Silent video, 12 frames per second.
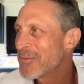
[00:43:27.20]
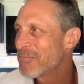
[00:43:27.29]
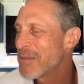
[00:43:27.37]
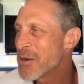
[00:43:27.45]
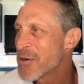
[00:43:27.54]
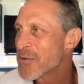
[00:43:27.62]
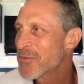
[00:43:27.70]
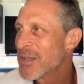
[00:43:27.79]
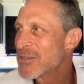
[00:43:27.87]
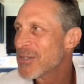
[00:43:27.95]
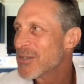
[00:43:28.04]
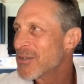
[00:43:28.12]
you know the
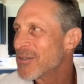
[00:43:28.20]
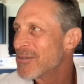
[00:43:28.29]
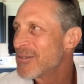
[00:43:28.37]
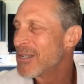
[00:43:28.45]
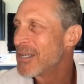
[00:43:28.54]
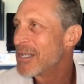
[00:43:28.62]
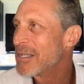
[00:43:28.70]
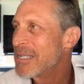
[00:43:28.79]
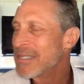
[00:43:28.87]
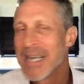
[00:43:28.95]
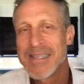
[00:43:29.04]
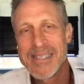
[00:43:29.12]
Earth doesn't
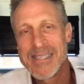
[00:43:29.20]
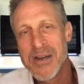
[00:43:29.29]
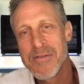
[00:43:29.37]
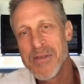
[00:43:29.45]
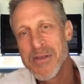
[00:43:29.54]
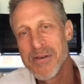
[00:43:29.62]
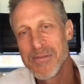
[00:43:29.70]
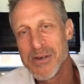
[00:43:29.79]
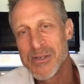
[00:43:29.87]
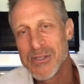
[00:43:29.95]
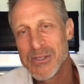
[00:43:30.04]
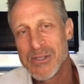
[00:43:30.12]
uh, is not the center of the
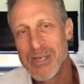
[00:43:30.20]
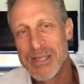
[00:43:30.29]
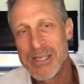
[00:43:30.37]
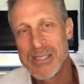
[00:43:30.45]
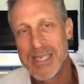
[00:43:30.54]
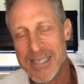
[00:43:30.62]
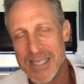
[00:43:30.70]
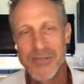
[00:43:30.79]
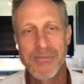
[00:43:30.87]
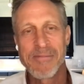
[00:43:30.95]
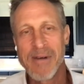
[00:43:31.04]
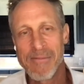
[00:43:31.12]
universe and the sun
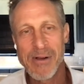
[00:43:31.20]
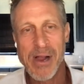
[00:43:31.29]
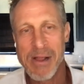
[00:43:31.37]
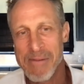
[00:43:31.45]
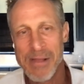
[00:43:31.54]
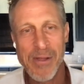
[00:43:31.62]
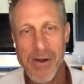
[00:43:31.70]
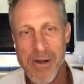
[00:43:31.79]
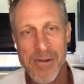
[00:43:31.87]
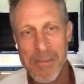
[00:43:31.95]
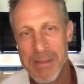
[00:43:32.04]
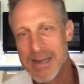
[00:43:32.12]
doesn't revolve around the
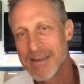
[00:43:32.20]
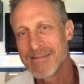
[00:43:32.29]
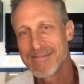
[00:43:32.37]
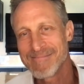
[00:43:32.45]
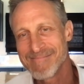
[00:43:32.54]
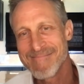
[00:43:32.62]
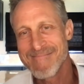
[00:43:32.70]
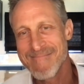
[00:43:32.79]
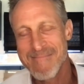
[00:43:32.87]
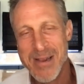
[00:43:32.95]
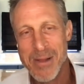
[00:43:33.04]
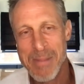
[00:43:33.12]
earth. I mean,
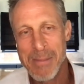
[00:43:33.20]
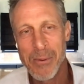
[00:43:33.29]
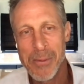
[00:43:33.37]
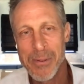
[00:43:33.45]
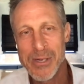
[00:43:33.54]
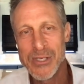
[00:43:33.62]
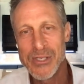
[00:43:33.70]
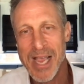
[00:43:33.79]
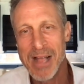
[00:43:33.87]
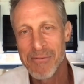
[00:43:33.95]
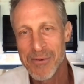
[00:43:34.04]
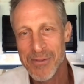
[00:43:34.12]
you know people were put in
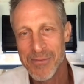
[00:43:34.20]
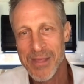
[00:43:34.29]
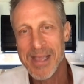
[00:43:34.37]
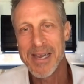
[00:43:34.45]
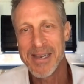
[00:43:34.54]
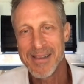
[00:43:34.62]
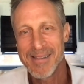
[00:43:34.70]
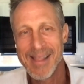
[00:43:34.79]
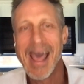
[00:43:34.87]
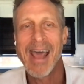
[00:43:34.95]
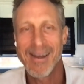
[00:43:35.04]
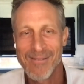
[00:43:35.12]
jail for
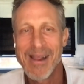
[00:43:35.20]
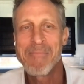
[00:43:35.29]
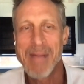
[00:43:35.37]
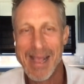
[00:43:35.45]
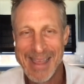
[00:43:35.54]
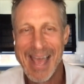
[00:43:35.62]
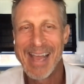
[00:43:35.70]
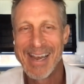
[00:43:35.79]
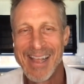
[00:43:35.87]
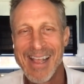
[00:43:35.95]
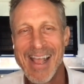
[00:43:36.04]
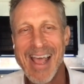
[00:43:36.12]
thinking that right back
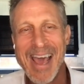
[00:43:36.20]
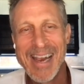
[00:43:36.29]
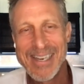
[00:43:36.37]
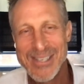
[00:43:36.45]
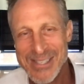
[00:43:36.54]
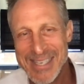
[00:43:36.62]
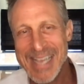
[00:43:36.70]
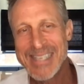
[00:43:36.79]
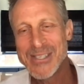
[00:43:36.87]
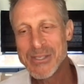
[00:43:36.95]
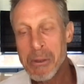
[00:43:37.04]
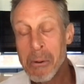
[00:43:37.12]
then and it just
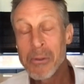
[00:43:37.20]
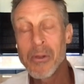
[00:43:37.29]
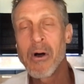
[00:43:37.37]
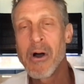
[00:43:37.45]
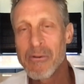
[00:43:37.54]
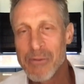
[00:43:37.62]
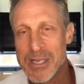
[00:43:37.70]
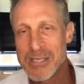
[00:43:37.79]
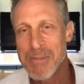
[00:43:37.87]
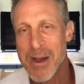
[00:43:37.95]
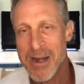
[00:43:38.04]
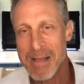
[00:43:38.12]
takes so long for
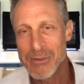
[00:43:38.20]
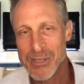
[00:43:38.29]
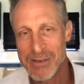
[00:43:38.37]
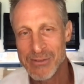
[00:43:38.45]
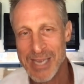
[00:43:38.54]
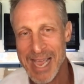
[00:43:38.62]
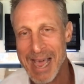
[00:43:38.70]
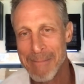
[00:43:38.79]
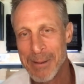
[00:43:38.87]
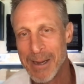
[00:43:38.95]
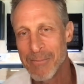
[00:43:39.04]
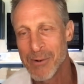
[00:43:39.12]
these paradigm shifts to
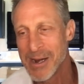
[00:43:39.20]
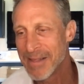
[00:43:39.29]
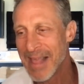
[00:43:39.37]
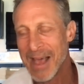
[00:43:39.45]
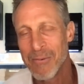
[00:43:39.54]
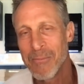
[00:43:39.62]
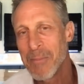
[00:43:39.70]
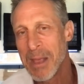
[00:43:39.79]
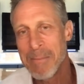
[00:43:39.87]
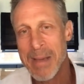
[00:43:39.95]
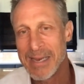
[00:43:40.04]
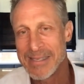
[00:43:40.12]
happen and we're in that
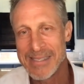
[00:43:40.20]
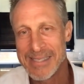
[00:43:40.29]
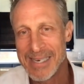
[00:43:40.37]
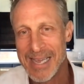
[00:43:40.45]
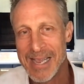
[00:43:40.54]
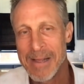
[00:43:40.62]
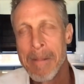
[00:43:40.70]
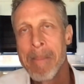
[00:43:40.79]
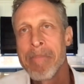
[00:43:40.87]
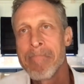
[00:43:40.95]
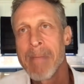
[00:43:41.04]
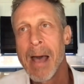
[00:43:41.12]
in medicine today
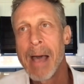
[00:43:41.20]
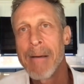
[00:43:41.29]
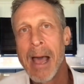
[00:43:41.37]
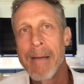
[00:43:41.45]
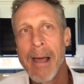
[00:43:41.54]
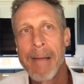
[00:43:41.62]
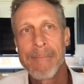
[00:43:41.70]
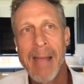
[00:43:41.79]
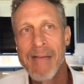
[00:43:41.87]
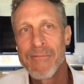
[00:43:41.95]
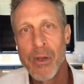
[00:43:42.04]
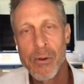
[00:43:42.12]
i, I,
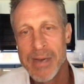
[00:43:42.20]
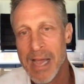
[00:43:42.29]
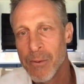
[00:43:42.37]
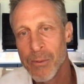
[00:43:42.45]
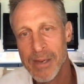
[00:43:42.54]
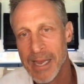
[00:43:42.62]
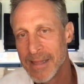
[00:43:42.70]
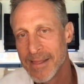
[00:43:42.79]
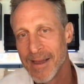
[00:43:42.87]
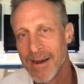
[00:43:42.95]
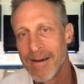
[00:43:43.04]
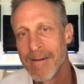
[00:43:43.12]
I have no doubt we'll
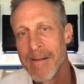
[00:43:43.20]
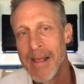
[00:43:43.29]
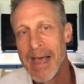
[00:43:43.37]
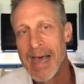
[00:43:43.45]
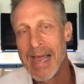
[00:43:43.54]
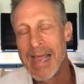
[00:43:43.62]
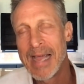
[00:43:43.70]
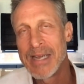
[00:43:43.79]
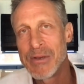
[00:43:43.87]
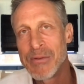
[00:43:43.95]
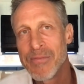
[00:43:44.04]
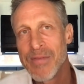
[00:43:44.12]
get there
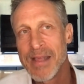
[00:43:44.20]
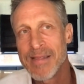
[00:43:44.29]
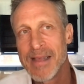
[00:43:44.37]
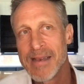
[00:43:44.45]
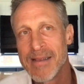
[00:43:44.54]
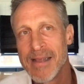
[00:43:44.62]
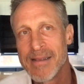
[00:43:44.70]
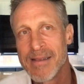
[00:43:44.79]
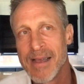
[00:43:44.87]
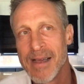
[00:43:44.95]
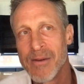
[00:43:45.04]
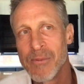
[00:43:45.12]
i, I do think that
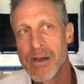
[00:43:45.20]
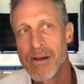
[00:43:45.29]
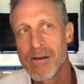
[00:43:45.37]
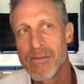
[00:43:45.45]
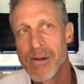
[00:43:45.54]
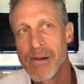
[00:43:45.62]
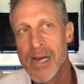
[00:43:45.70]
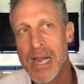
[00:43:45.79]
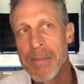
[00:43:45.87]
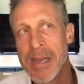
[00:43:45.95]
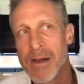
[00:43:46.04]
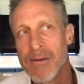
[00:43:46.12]
that uh, we are we
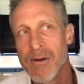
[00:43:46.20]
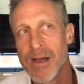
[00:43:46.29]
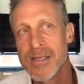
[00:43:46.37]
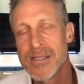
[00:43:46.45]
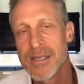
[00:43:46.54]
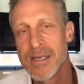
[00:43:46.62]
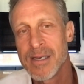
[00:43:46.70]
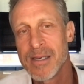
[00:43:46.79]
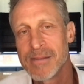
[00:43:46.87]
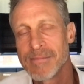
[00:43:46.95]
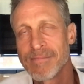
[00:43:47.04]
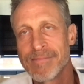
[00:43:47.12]
are coming across
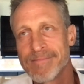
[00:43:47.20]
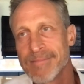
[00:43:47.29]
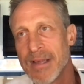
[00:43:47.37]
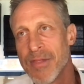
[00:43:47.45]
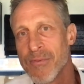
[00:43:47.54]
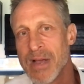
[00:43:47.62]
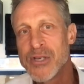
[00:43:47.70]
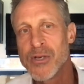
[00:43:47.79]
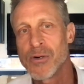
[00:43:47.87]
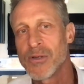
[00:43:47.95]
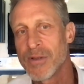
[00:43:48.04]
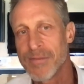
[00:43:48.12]
a, a,
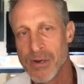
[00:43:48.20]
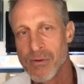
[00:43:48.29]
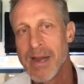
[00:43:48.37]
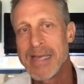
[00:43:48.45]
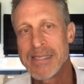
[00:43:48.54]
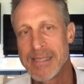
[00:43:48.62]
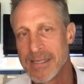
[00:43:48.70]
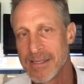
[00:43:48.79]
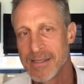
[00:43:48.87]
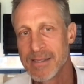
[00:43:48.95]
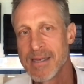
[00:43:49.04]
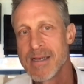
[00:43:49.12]
threshold of a
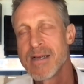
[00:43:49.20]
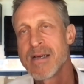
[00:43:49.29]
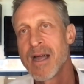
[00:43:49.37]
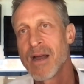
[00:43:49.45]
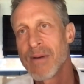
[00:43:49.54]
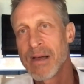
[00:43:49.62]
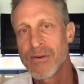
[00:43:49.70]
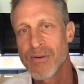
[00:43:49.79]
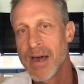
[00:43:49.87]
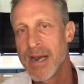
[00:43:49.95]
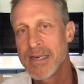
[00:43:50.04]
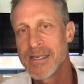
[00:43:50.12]
crisis
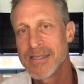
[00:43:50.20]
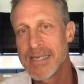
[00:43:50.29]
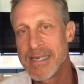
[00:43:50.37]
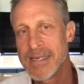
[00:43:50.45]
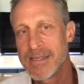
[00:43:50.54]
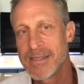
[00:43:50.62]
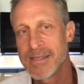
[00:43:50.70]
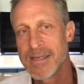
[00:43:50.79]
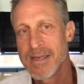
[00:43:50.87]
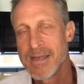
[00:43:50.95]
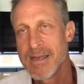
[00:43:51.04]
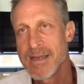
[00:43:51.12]
around chronic
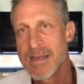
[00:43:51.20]
disease